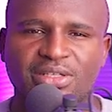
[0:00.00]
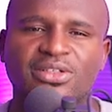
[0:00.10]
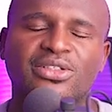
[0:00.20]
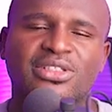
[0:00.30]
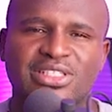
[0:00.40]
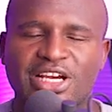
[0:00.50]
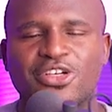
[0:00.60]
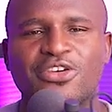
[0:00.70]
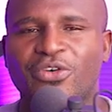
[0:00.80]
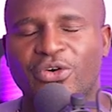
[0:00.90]
Thank you
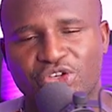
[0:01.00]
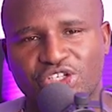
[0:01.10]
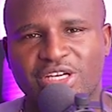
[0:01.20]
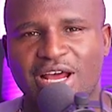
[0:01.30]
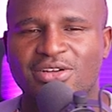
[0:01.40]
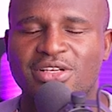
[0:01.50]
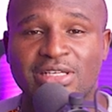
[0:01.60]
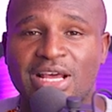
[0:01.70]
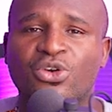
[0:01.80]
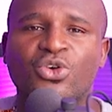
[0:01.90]
for reaching out.
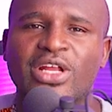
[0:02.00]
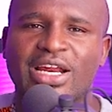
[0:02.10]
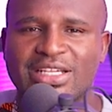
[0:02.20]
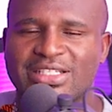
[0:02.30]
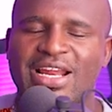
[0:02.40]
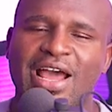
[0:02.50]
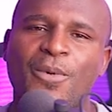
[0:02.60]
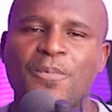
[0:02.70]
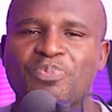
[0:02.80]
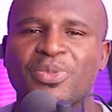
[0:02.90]
Download the list now
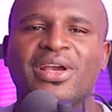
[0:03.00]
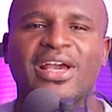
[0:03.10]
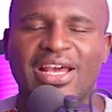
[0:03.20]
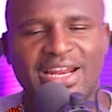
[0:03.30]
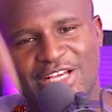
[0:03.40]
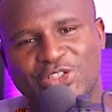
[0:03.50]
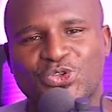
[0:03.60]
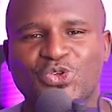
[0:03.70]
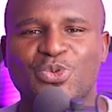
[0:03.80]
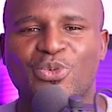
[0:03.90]
and let's
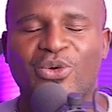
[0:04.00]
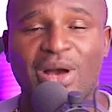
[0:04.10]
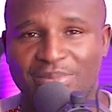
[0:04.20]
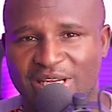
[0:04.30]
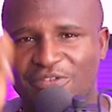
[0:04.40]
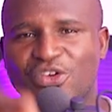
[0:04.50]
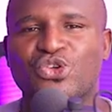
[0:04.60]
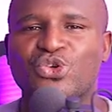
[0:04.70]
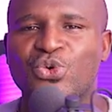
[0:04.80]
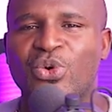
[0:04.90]
do more. I believe in
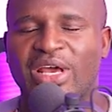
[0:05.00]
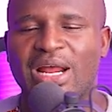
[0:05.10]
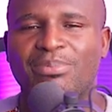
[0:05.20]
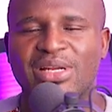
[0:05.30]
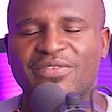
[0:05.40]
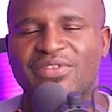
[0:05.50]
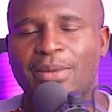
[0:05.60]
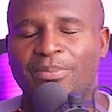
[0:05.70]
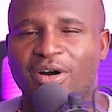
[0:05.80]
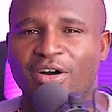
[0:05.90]
you and I believe in the
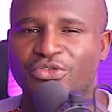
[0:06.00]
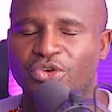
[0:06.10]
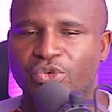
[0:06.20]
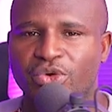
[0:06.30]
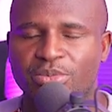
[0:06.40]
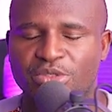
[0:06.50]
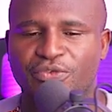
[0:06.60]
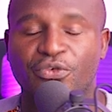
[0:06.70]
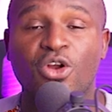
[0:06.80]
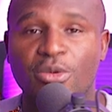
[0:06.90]
power of your dreams.
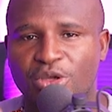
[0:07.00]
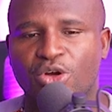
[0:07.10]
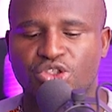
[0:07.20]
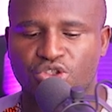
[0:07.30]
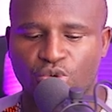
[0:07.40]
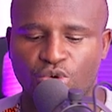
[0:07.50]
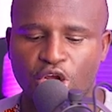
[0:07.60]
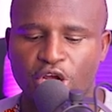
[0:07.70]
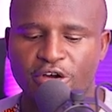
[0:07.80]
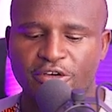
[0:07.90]
Follow me also
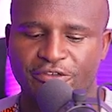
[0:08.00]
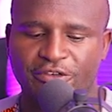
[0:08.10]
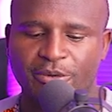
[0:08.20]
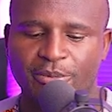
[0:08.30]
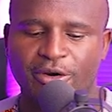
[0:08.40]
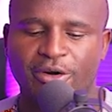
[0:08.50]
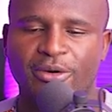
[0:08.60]
for more.